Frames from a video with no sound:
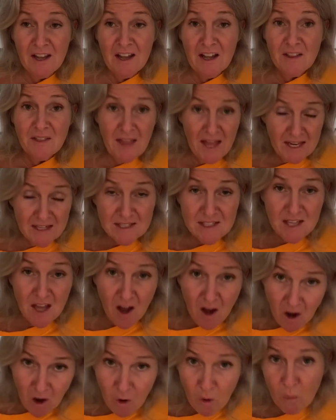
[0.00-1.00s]
That's the
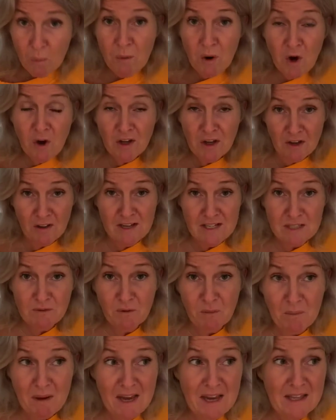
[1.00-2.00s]
whole point of this for
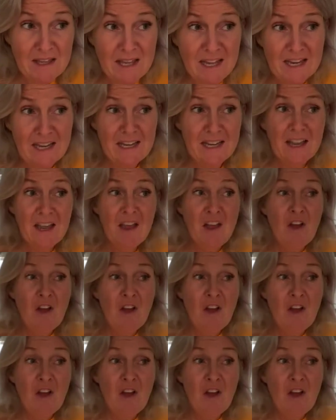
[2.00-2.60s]
me, I think.